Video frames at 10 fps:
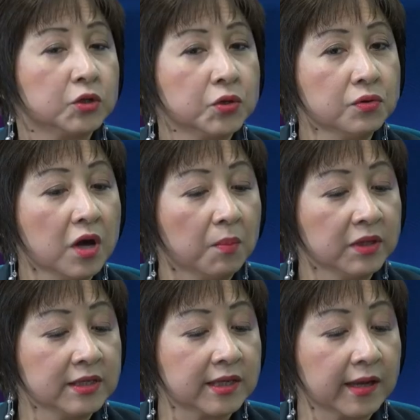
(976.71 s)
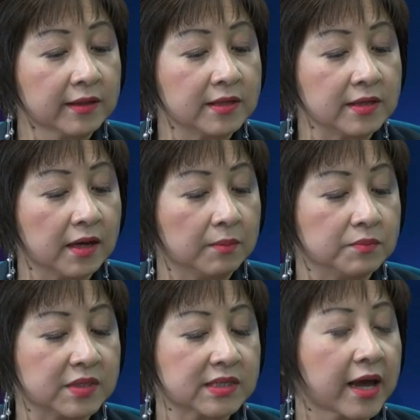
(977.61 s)
Do you normally take the
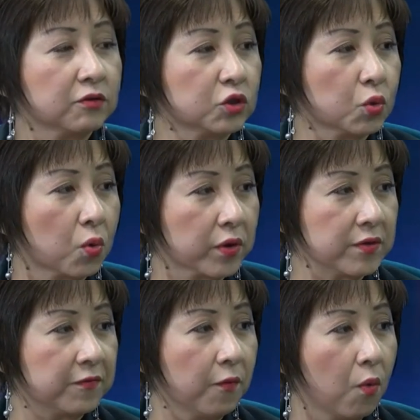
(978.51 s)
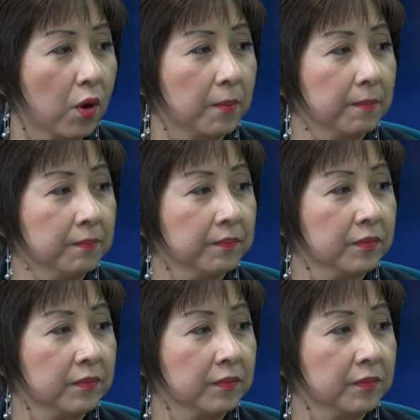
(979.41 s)
um, statutory form?